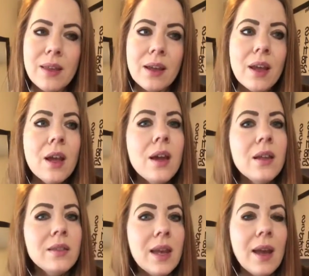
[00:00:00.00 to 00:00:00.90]
Like
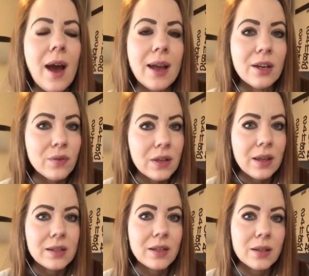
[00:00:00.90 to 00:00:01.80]
I can
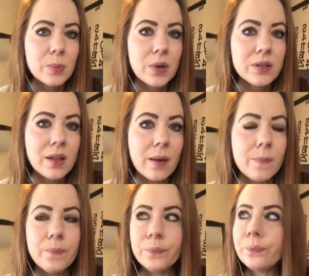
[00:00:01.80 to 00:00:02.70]
relate to this person.